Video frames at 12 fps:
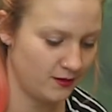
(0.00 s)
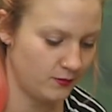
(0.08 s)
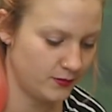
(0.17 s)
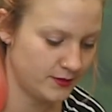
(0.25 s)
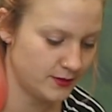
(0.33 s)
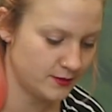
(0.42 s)

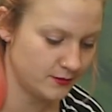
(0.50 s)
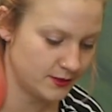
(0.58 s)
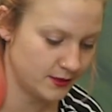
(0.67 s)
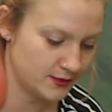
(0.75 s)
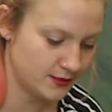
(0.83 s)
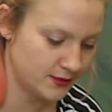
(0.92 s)
Went to the
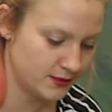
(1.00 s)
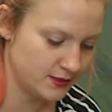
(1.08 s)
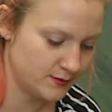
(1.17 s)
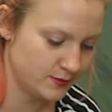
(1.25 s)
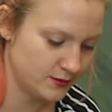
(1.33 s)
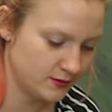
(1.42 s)
doctor yesterday
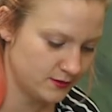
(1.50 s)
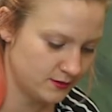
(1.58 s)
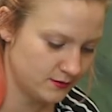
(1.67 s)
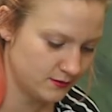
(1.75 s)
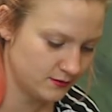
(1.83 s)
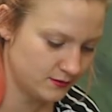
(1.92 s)
just
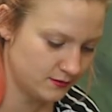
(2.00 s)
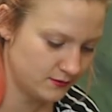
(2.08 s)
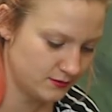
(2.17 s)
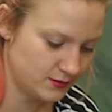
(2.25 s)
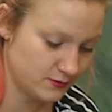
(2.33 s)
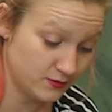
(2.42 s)
because
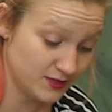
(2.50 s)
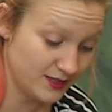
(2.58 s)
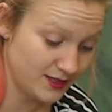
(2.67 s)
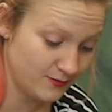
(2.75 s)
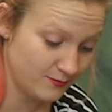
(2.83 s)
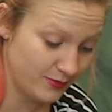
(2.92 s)
it just wasn't
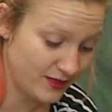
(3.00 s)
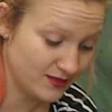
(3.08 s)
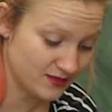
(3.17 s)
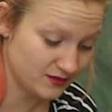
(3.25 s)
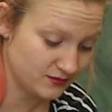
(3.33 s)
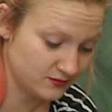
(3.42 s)
getting
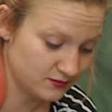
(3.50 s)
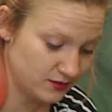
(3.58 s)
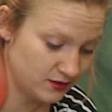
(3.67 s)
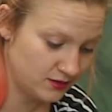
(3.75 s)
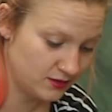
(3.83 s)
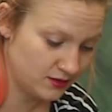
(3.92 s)
better.
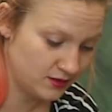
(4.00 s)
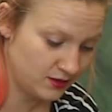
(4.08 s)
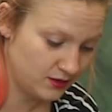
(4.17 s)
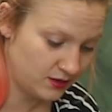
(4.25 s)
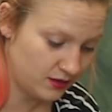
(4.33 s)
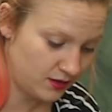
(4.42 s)

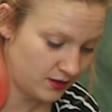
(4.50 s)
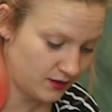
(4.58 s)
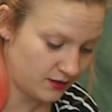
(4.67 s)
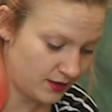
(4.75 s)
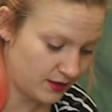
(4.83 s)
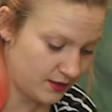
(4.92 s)

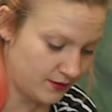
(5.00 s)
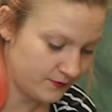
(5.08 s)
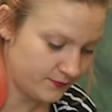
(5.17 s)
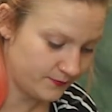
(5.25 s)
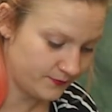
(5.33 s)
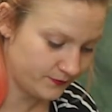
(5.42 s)

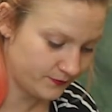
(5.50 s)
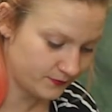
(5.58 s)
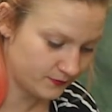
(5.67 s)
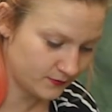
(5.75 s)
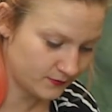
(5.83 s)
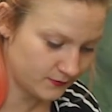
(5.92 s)
And,
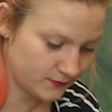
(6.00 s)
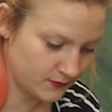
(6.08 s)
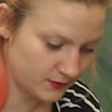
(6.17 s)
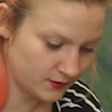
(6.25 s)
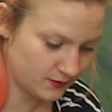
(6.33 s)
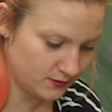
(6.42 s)

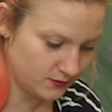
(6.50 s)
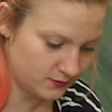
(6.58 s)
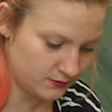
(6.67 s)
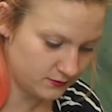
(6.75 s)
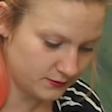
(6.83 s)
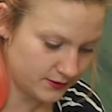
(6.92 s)

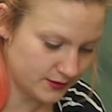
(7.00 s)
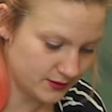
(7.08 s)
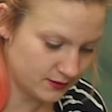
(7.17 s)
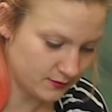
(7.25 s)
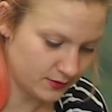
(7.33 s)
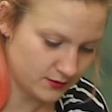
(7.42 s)
oh, this is
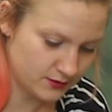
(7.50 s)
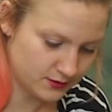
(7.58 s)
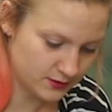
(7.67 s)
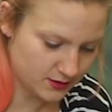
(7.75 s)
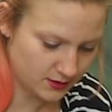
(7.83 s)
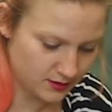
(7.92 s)
going to be
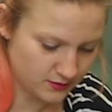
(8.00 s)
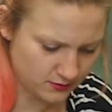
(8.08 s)
interesting.